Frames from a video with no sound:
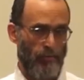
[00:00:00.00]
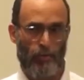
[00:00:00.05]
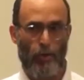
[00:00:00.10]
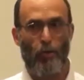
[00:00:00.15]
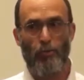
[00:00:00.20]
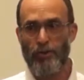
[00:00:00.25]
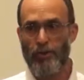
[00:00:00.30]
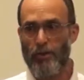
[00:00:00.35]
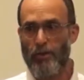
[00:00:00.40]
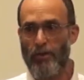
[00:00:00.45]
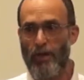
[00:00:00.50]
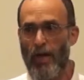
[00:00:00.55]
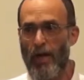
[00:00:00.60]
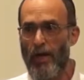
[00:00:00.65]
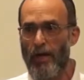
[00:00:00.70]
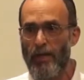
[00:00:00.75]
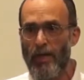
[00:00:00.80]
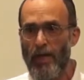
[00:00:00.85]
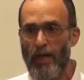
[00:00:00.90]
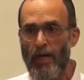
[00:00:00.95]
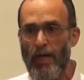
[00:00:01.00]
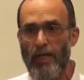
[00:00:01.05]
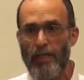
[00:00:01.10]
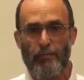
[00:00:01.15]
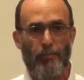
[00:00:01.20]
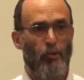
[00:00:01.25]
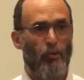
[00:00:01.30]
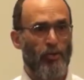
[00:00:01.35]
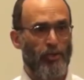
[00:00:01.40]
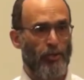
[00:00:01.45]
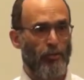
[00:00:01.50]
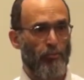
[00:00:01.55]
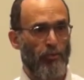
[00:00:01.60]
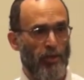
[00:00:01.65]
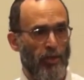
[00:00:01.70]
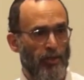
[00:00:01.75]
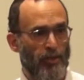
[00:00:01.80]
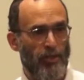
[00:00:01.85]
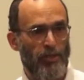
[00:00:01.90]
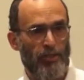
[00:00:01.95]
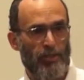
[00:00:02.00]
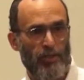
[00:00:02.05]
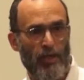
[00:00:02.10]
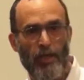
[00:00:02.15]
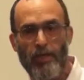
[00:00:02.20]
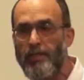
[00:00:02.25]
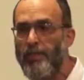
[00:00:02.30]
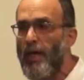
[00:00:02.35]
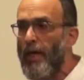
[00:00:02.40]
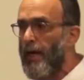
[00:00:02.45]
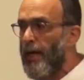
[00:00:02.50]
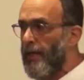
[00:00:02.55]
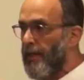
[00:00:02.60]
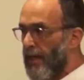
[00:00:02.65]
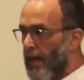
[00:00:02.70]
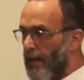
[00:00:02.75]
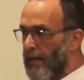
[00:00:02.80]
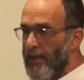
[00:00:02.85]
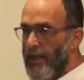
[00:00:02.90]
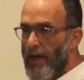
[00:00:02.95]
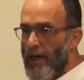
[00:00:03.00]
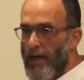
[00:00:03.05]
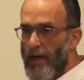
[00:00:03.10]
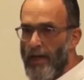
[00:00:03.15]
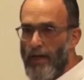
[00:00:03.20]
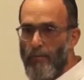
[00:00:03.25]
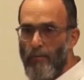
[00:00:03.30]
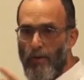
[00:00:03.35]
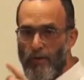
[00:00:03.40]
knows it or not, is because the religion says that guy,